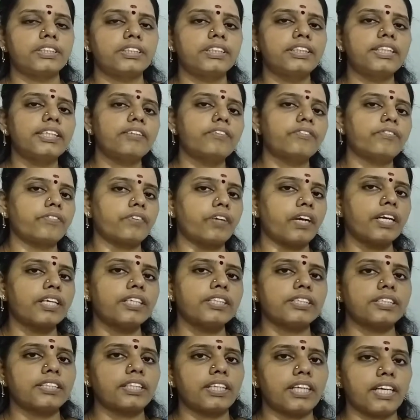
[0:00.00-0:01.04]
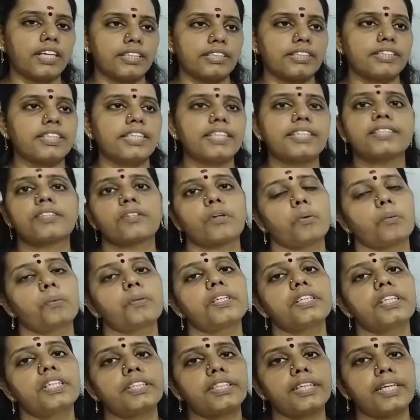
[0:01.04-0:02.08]
written Franz and Alsace
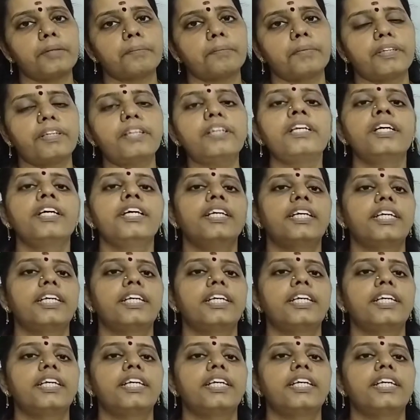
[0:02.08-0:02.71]
over the table,